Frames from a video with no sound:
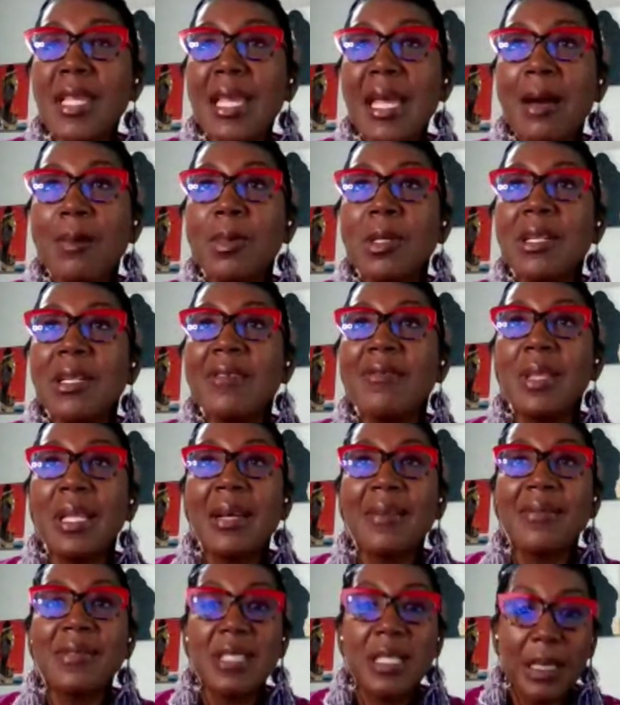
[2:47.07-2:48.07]
I would have
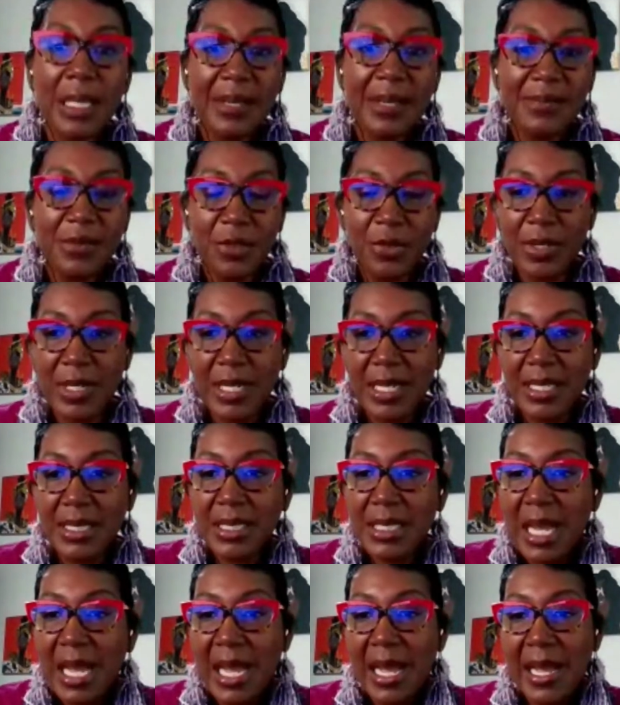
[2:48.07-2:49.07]
loved to live during his
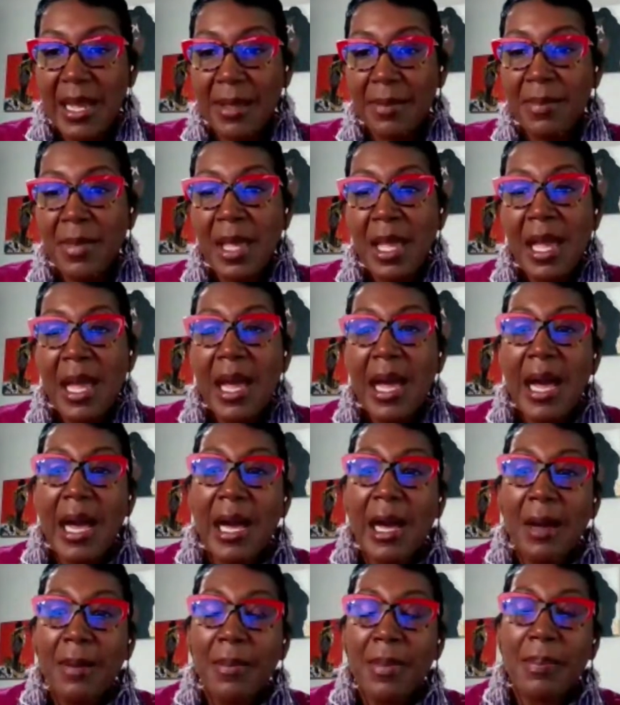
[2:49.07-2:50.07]
time.
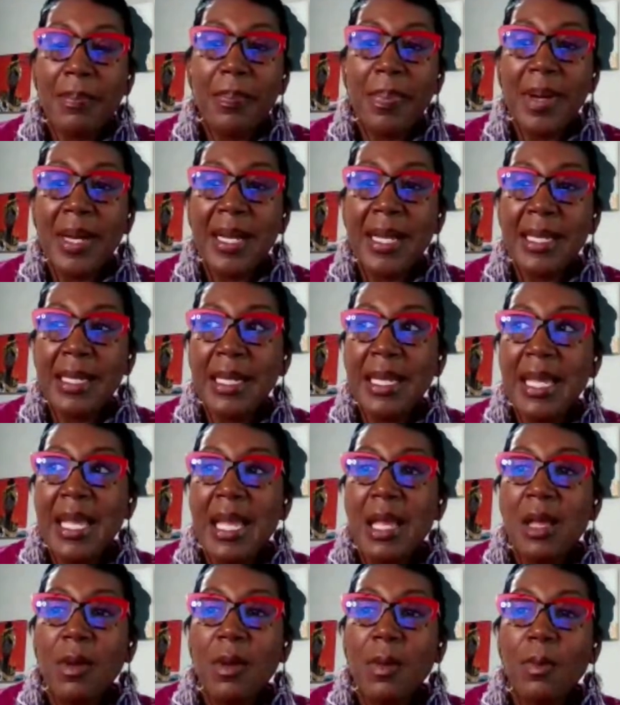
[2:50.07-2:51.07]
But
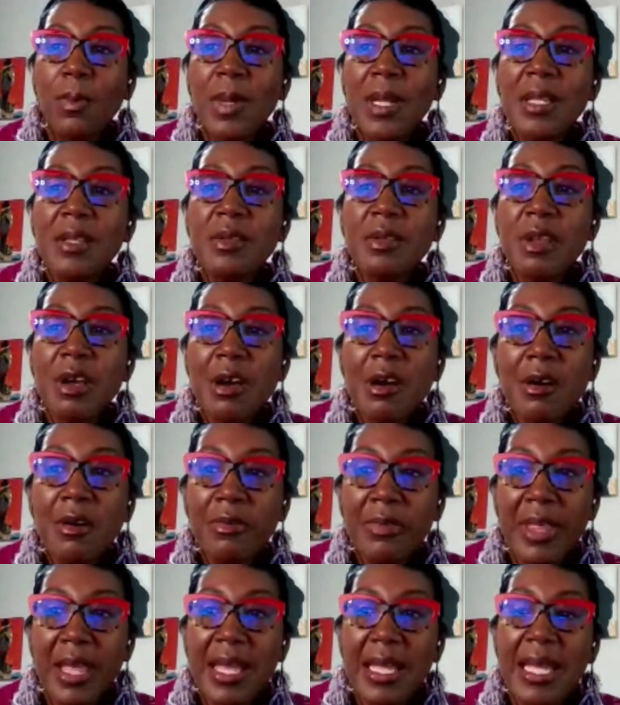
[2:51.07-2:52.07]
we
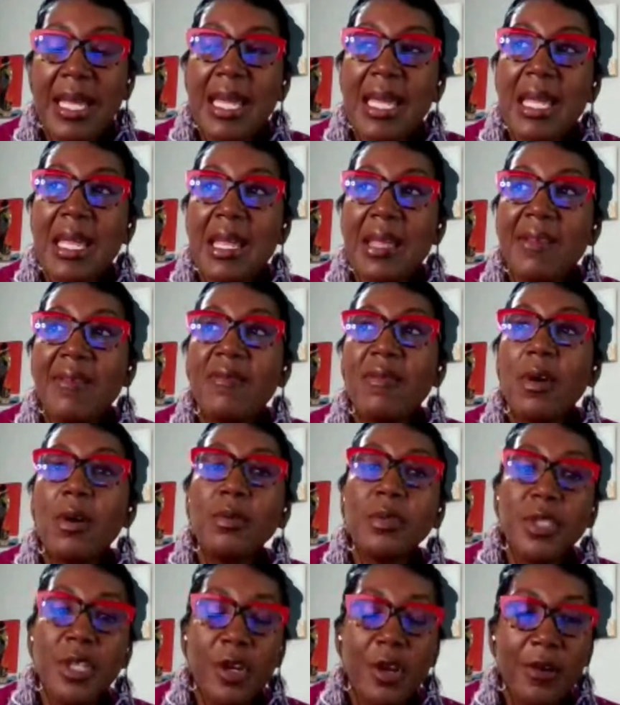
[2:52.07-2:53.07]
know that he
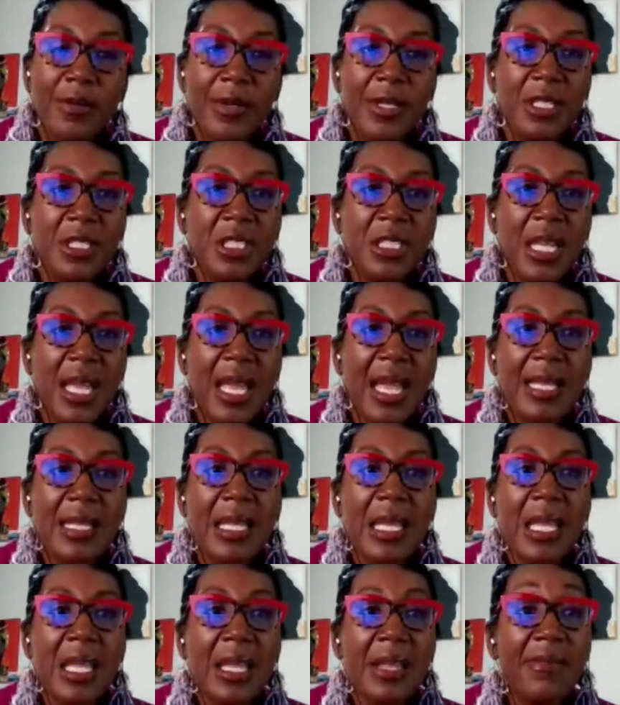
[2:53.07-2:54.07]
evoked courage
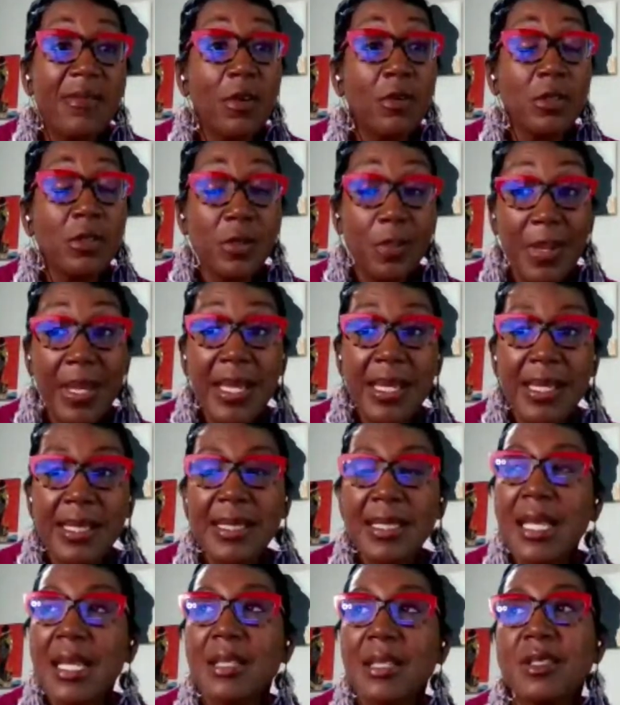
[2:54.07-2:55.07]
and he evoked
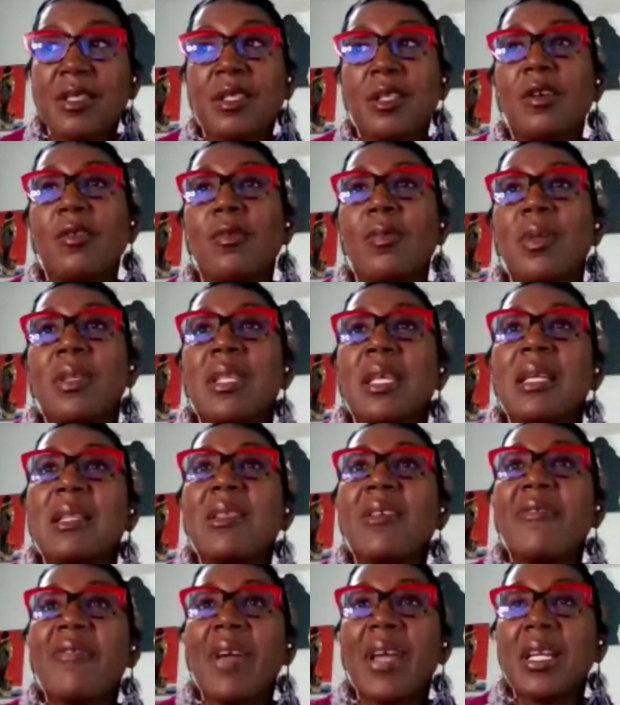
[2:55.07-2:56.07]
peace. And so, with
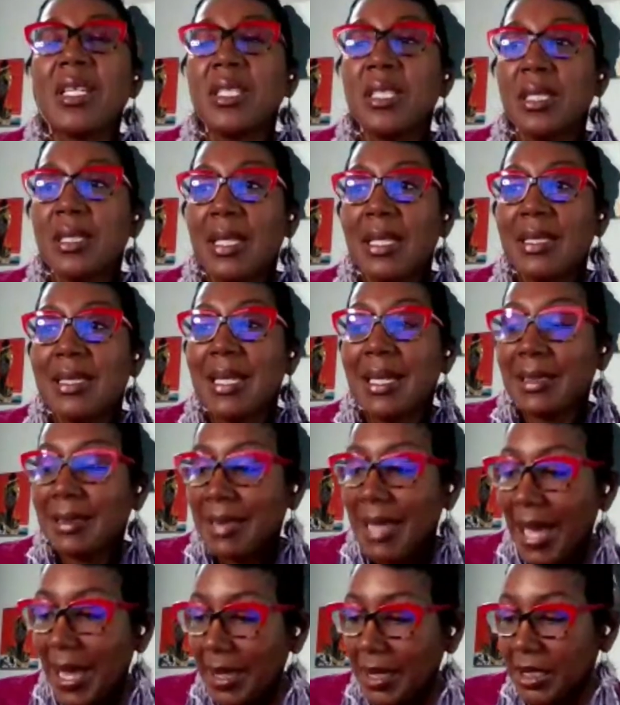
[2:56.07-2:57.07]
innovation and
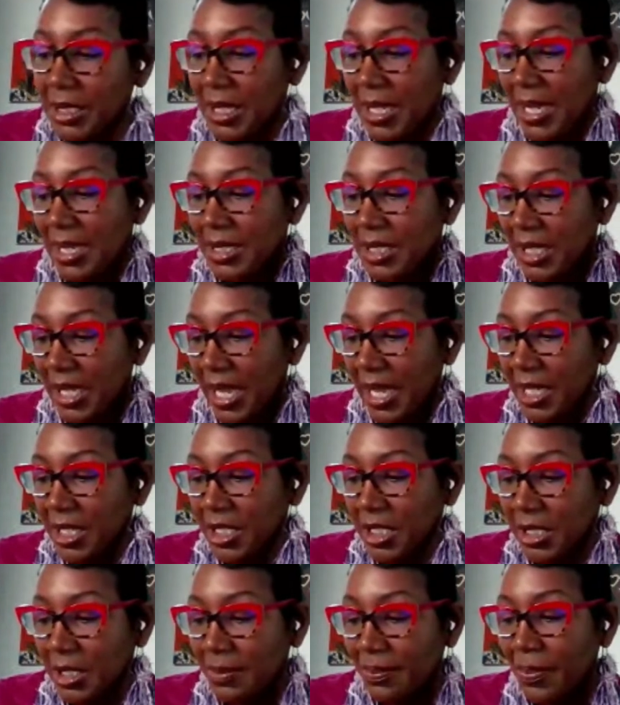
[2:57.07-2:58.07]
technology and
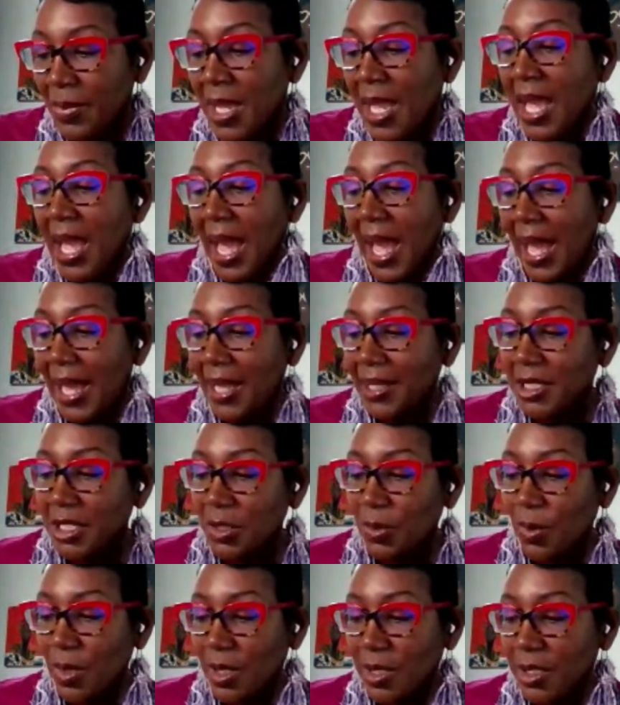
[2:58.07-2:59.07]
education, I
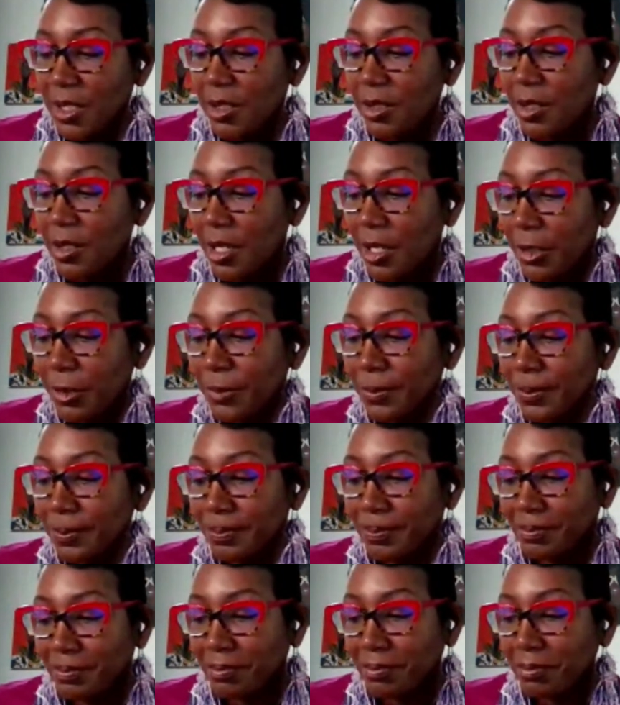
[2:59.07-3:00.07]
just want to know,
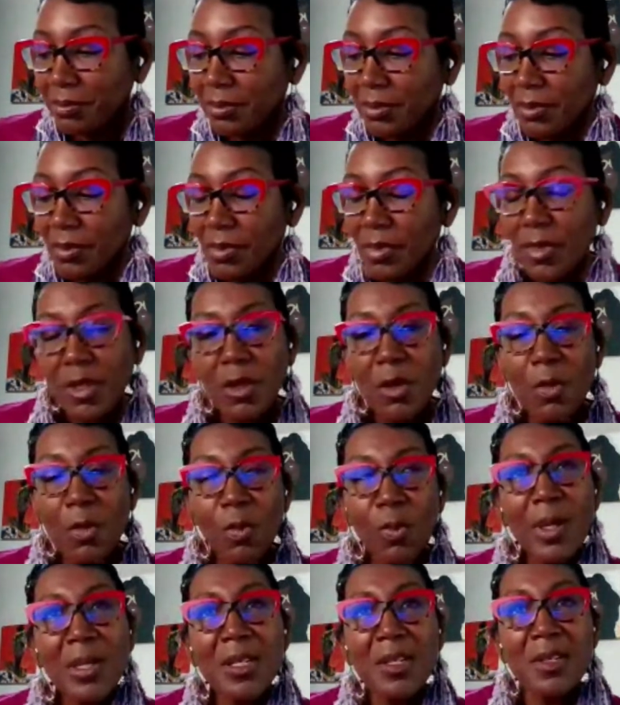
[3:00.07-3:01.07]

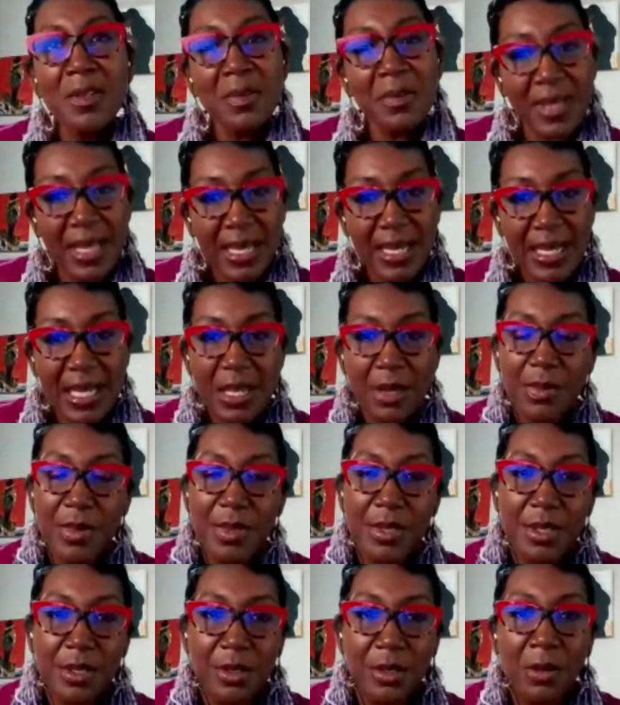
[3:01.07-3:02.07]
what do you think he
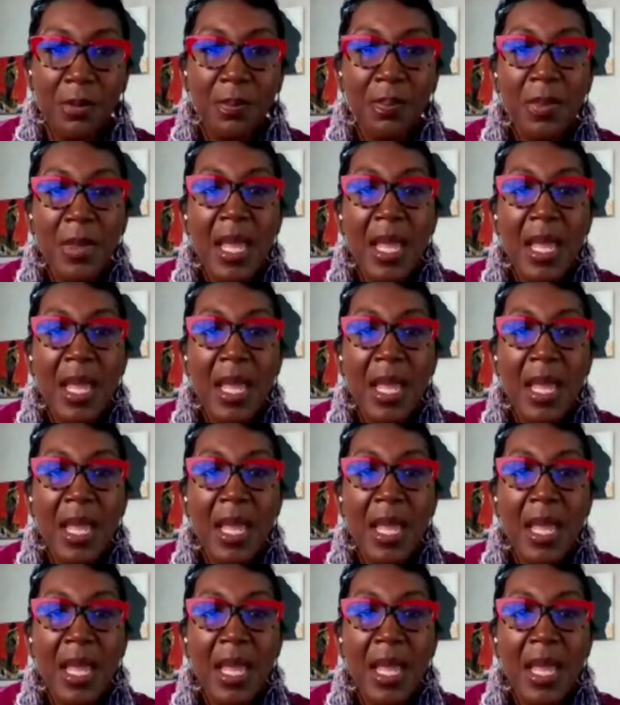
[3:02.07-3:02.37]
would do?